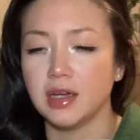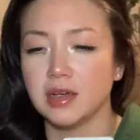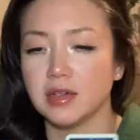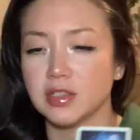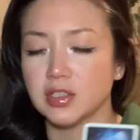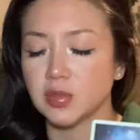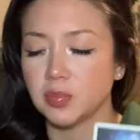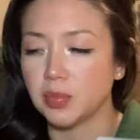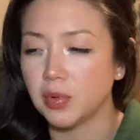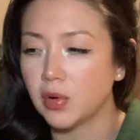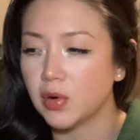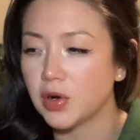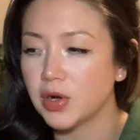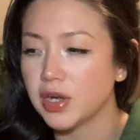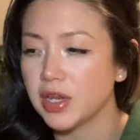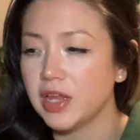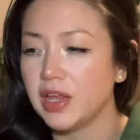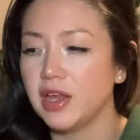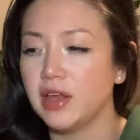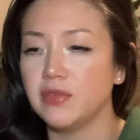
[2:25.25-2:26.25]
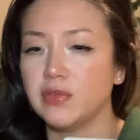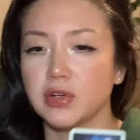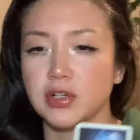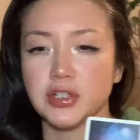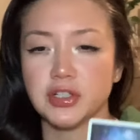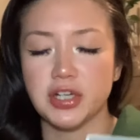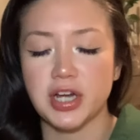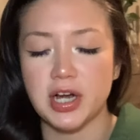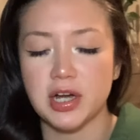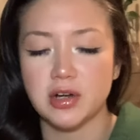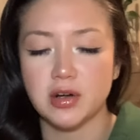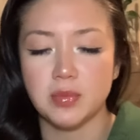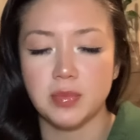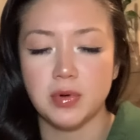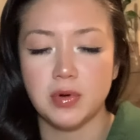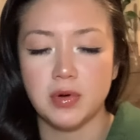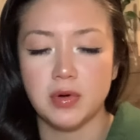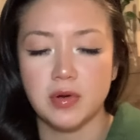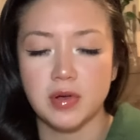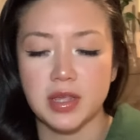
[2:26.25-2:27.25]
supportive or
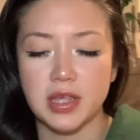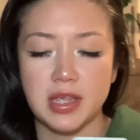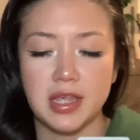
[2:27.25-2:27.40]
charitable,